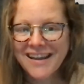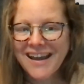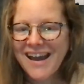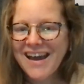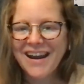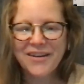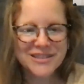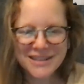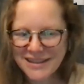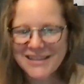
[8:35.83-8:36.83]
And I was
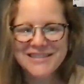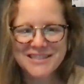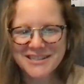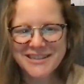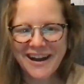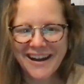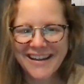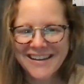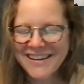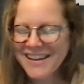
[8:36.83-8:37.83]
like, that's a
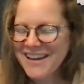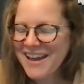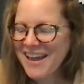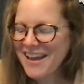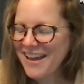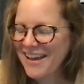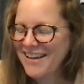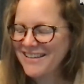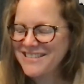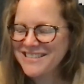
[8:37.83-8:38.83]
sign.
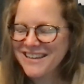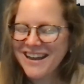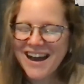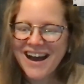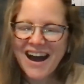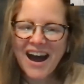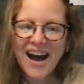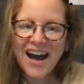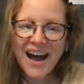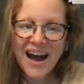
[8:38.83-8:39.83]
And
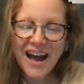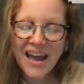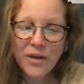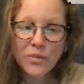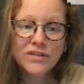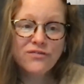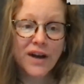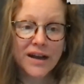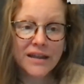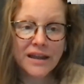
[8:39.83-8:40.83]
it was
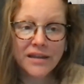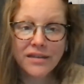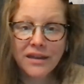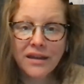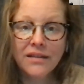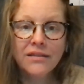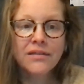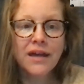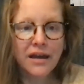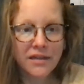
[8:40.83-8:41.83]
finding that thing
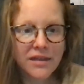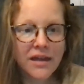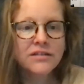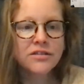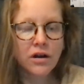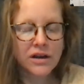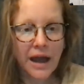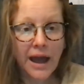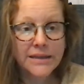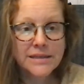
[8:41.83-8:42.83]
that I then started
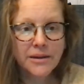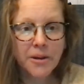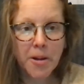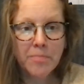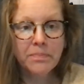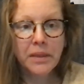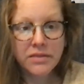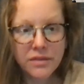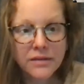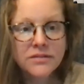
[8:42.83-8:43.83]
acting on
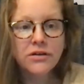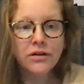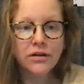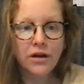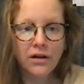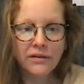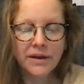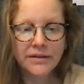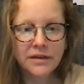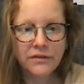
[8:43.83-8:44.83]
and then started calling
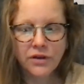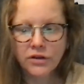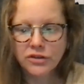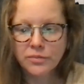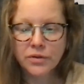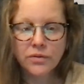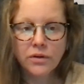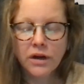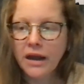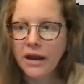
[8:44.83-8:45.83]
myself an
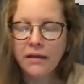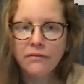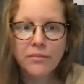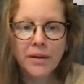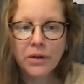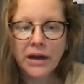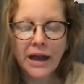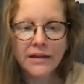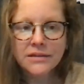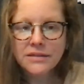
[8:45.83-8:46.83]
entrepreneur. And I remember I
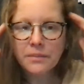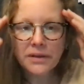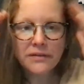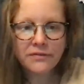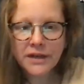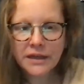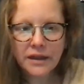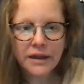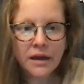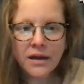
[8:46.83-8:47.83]
had this epiphany
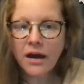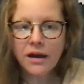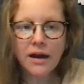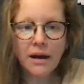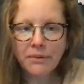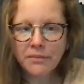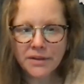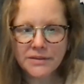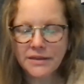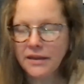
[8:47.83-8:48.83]
like a couple
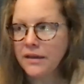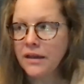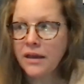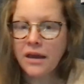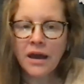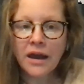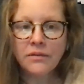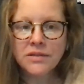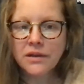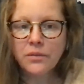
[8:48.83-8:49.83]
months in, and I
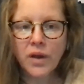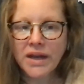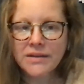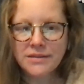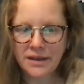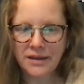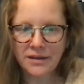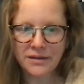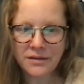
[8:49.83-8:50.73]
was like, wait a second.